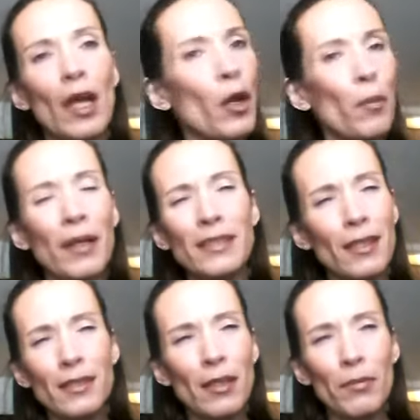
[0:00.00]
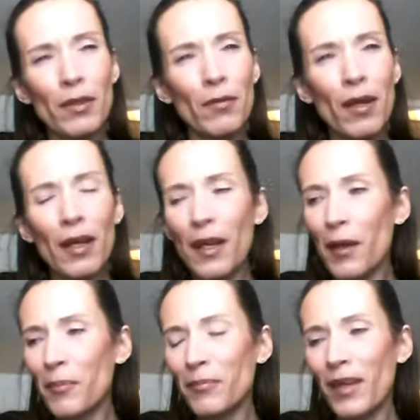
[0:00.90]
I hope I said something right,
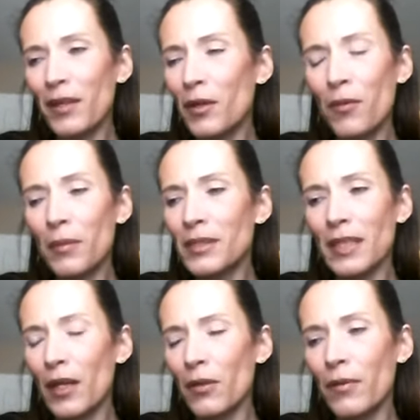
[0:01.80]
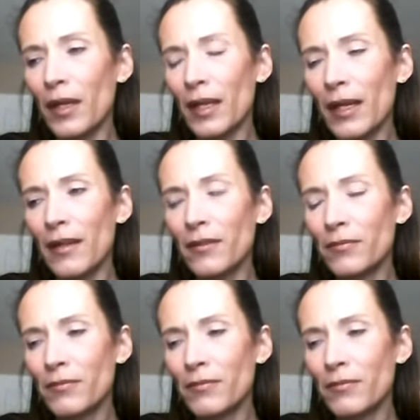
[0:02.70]
and um, I know I'm scattered right now.